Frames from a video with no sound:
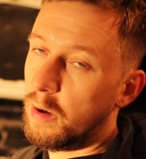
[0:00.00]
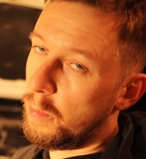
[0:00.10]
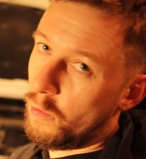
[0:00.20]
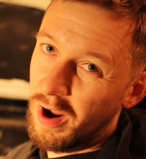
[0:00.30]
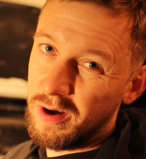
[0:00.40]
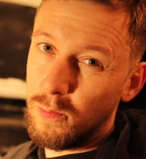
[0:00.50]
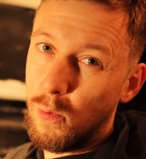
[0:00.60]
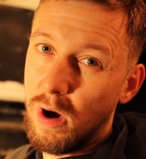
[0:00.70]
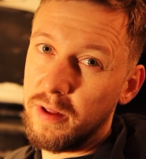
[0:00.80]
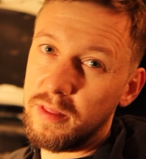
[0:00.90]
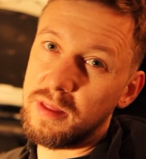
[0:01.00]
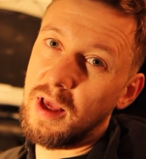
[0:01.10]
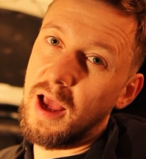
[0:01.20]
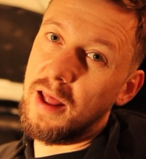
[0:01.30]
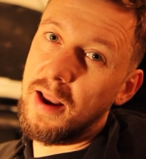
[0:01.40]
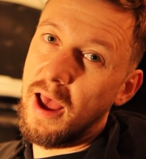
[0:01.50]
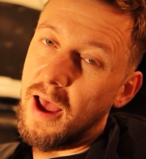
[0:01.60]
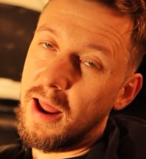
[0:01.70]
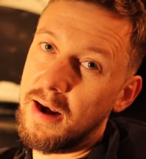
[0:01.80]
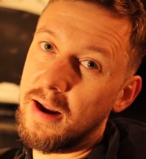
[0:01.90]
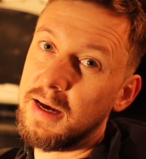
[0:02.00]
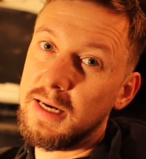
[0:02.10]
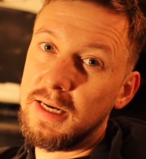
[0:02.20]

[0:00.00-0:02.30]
upgraded ones, and then